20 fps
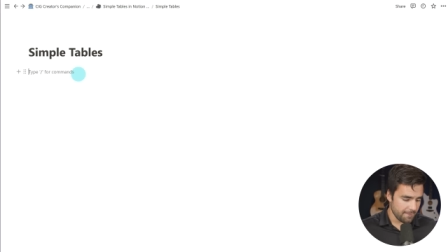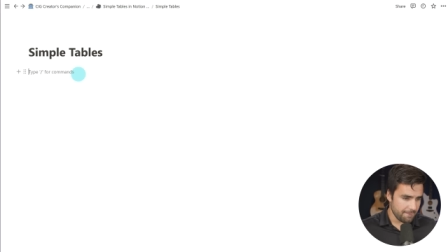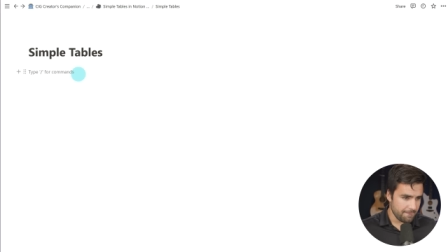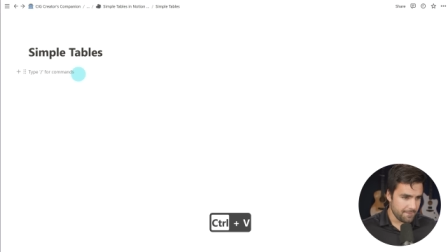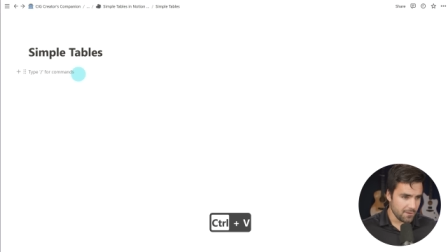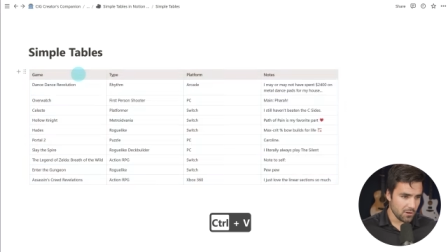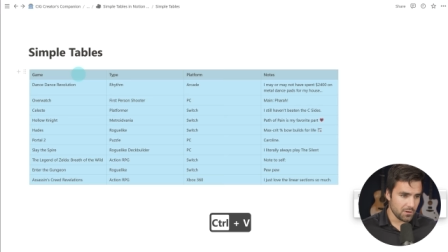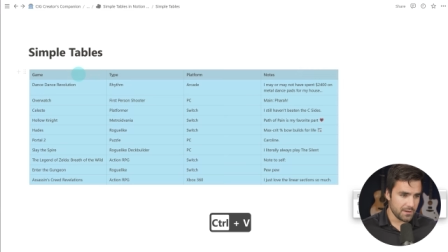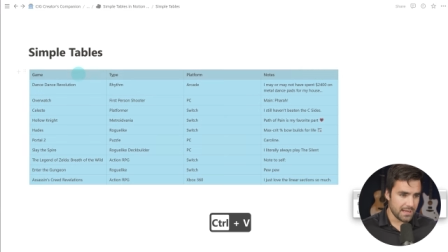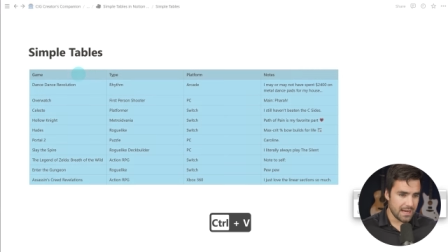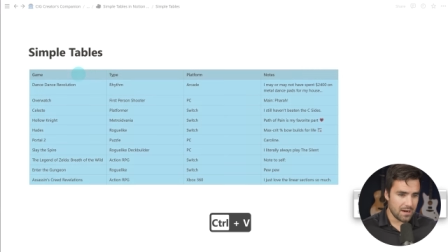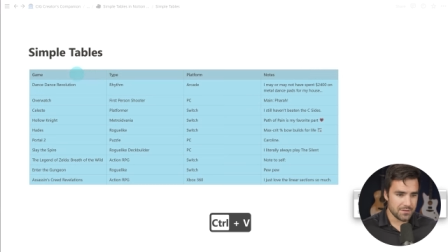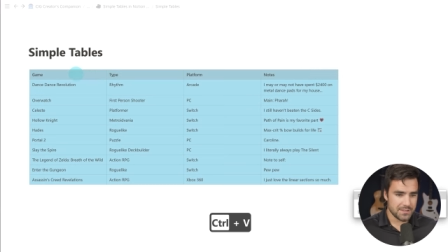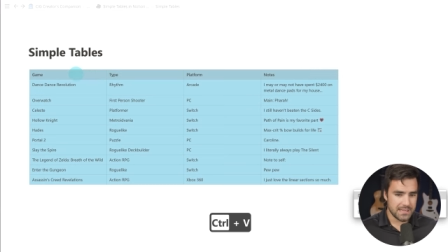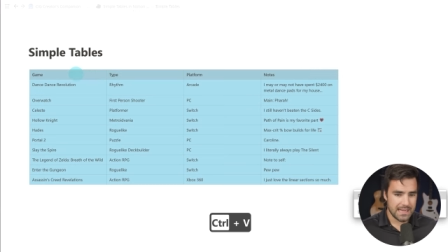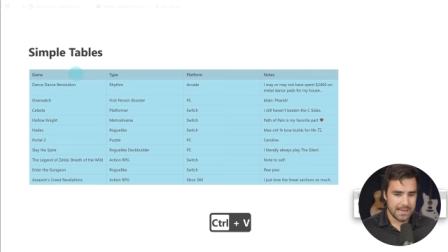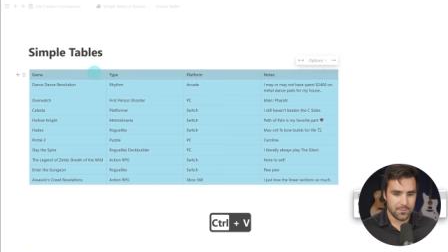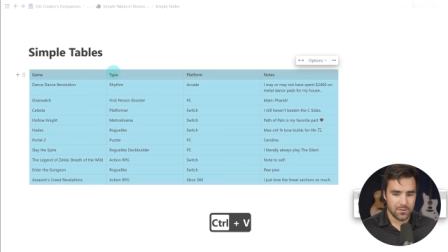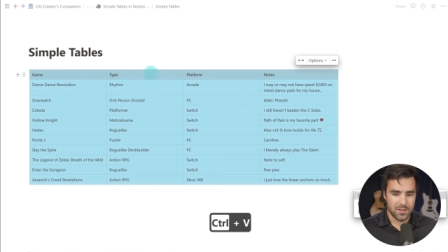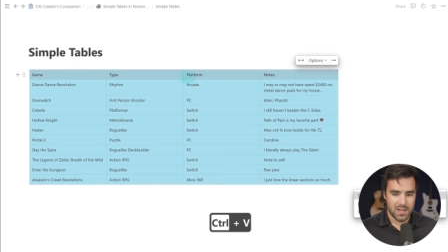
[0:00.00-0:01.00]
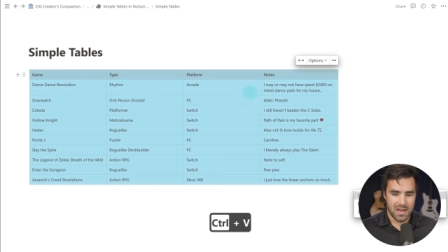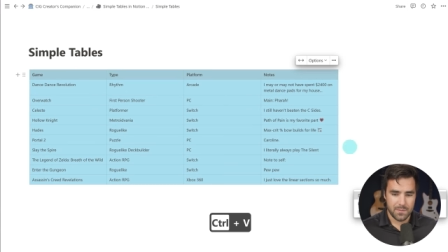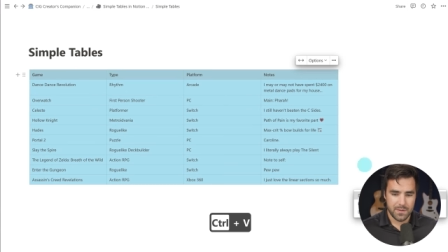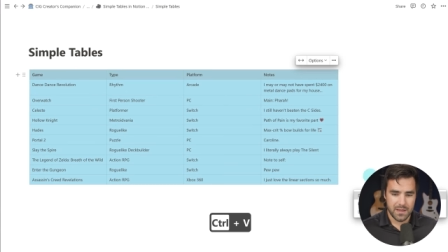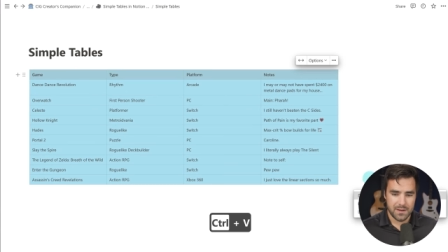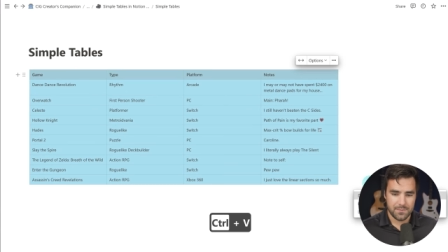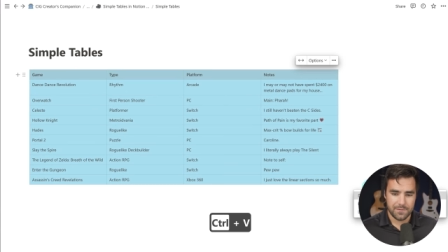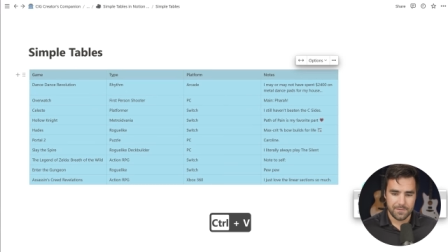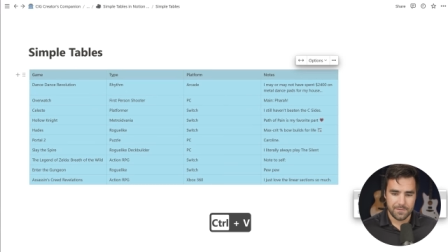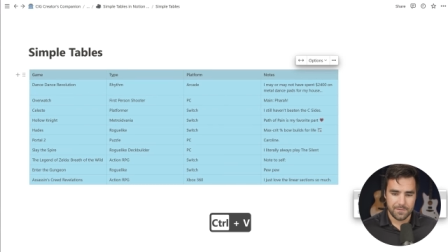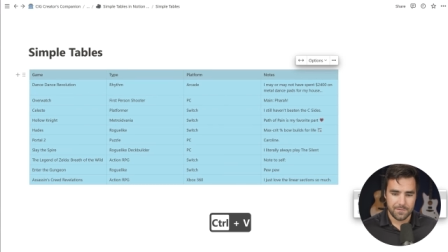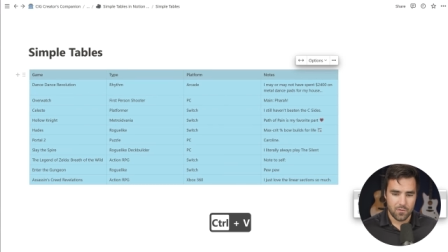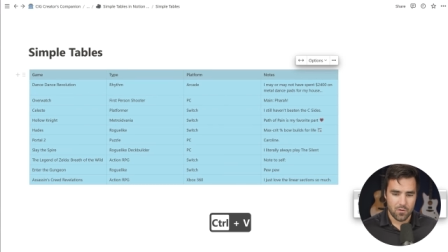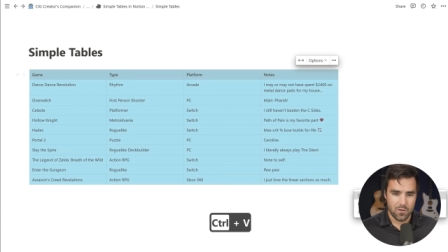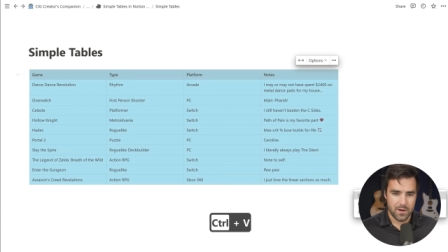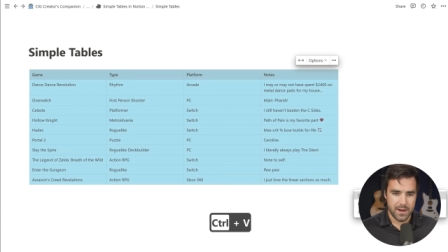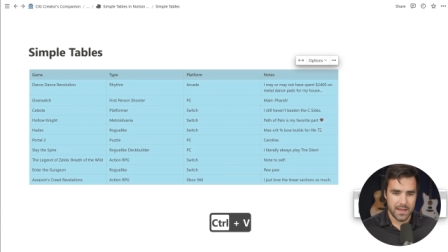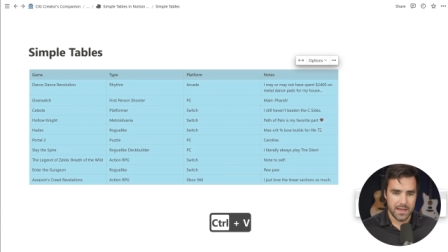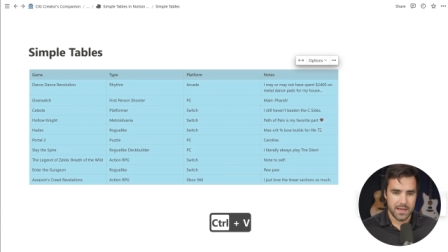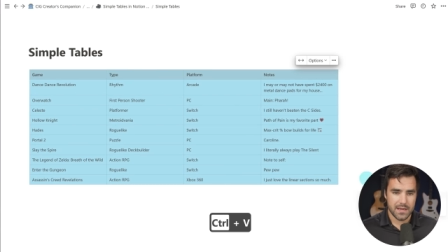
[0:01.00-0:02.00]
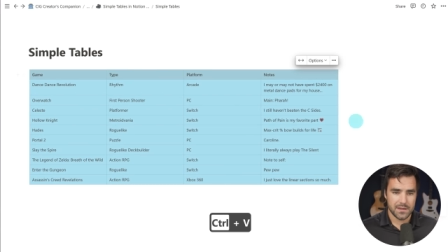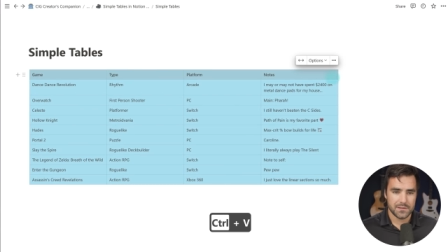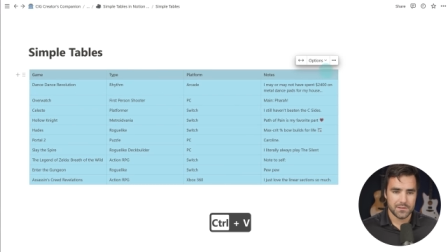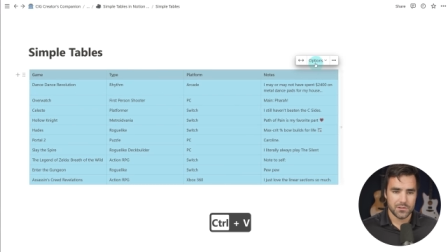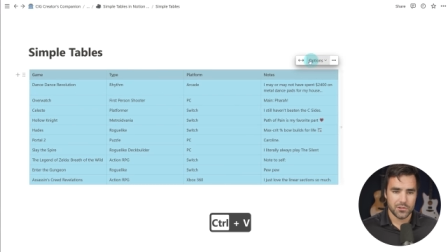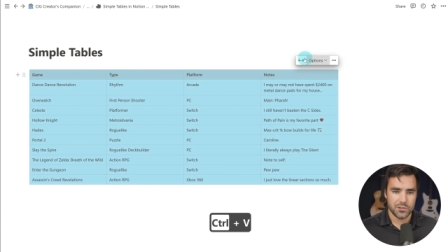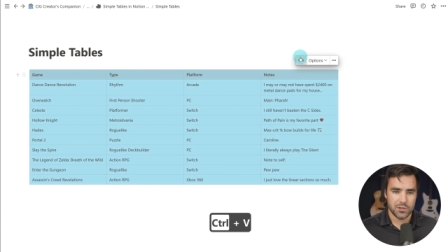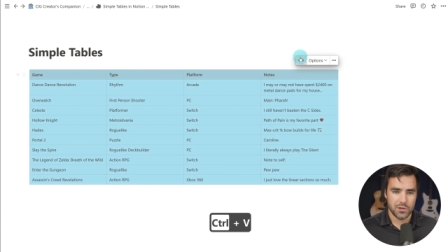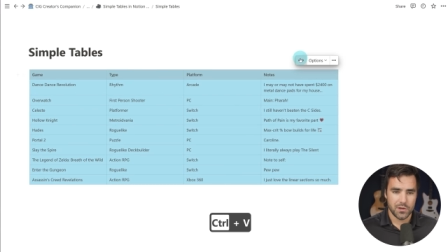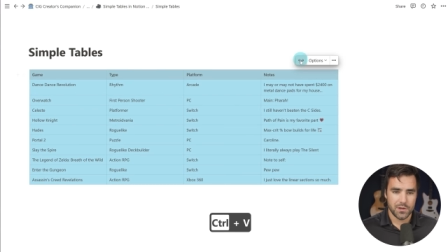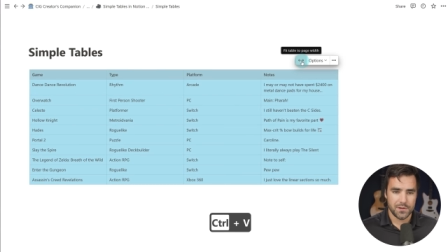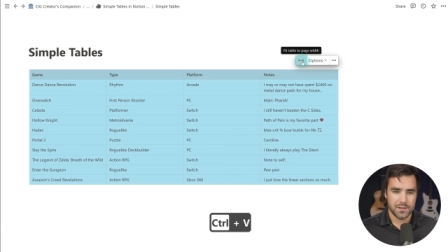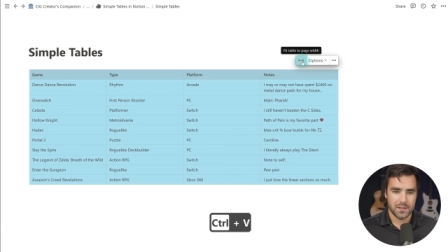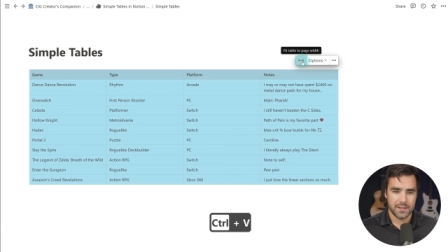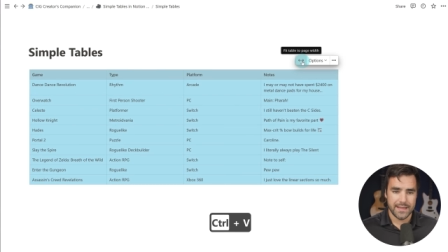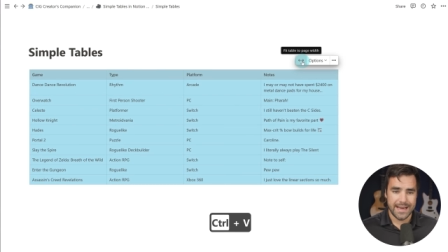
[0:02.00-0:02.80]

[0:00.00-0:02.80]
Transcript: filled out table that I made beforehand to show you the